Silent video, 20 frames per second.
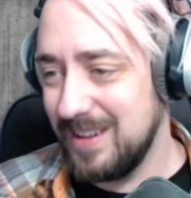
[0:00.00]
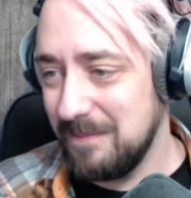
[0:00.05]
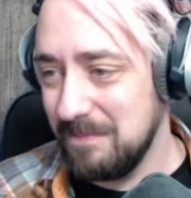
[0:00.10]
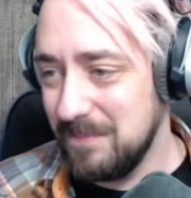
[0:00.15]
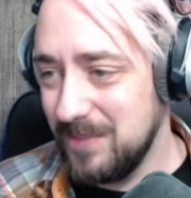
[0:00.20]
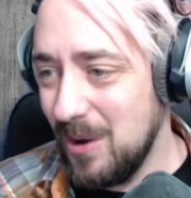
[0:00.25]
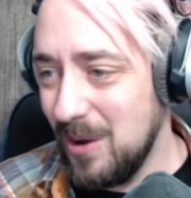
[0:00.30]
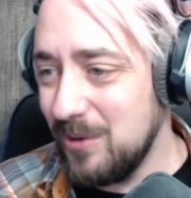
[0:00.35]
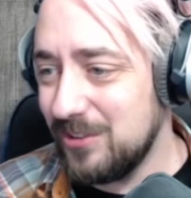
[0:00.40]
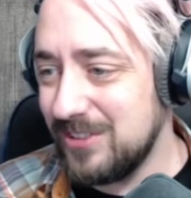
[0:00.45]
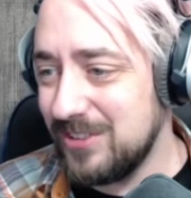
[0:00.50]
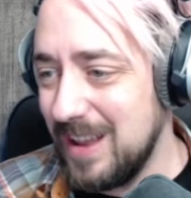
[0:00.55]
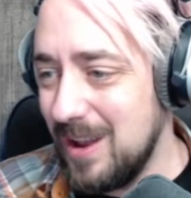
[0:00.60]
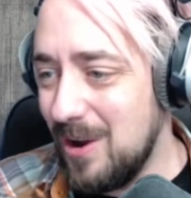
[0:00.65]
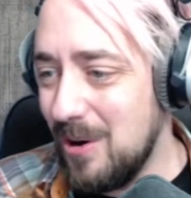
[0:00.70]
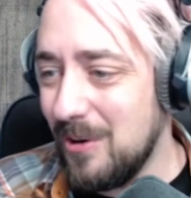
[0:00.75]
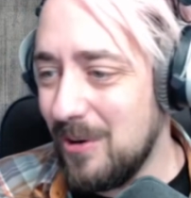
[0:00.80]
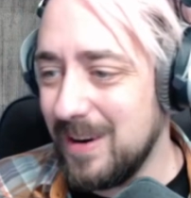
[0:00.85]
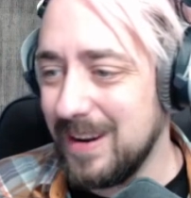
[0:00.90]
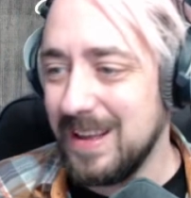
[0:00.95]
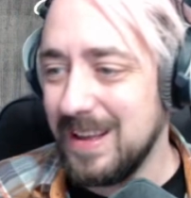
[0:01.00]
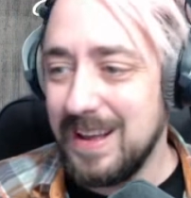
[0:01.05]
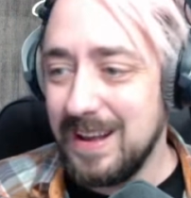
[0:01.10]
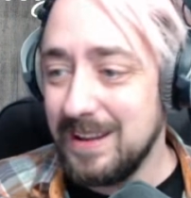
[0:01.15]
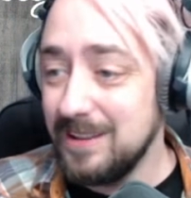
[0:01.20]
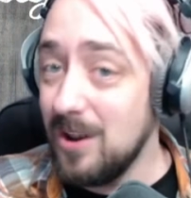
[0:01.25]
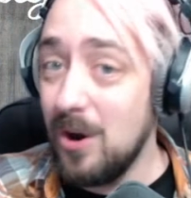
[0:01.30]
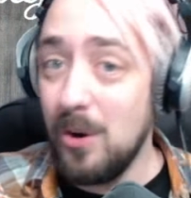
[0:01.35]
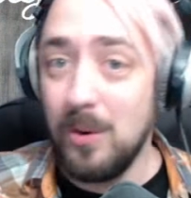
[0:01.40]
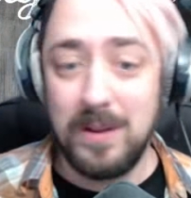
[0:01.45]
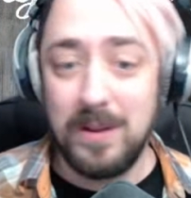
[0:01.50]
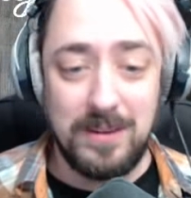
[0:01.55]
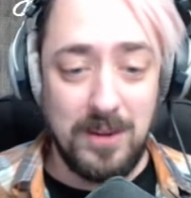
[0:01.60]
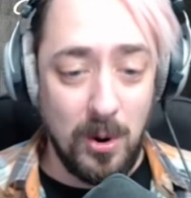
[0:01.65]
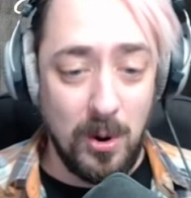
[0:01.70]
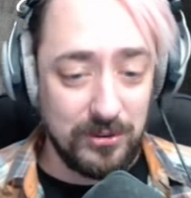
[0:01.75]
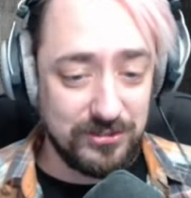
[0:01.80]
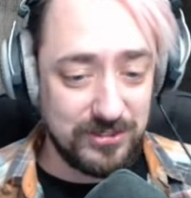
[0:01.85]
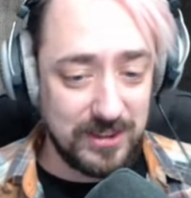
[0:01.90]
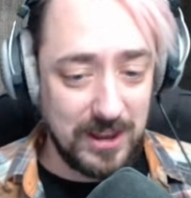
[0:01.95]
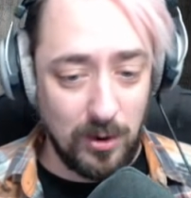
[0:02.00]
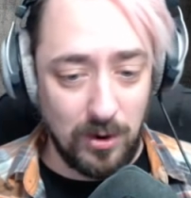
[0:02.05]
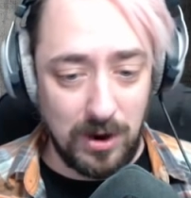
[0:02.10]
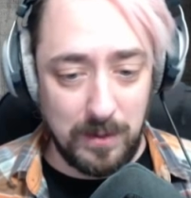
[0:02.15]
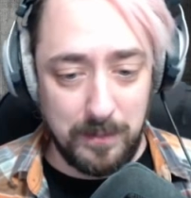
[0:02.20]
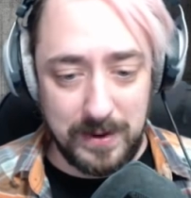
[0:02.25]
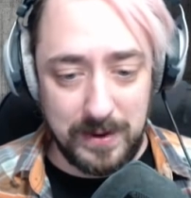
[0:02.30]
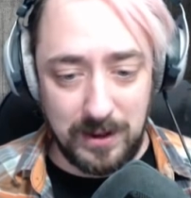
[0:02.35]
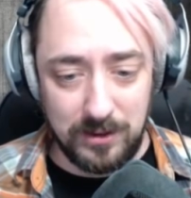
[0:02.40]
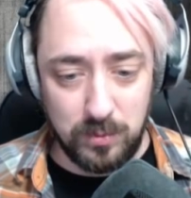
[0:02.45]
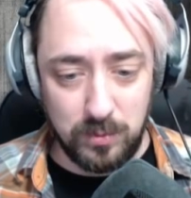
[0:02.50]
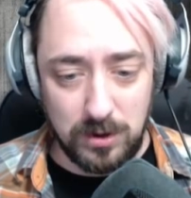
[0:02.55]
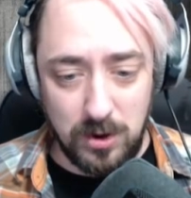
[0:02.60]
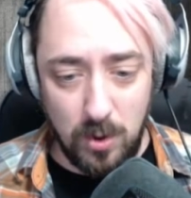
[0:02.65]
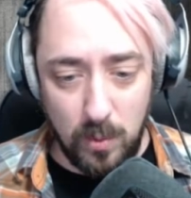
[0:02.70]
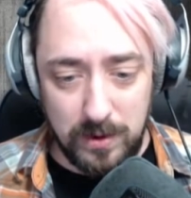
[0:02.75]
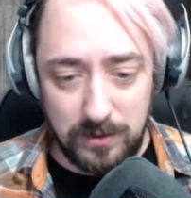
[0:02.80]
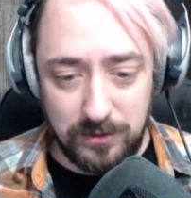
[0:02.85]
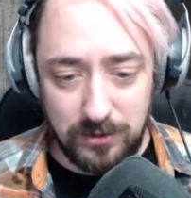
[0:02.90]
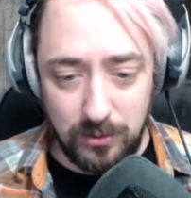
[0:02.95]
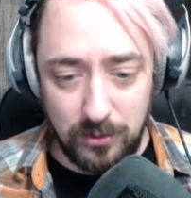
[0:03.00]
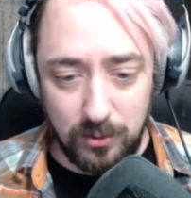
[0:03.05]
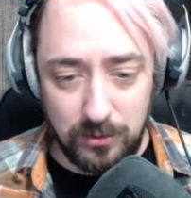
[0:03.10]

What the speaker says: No Sayori. No Sayori, because we're going to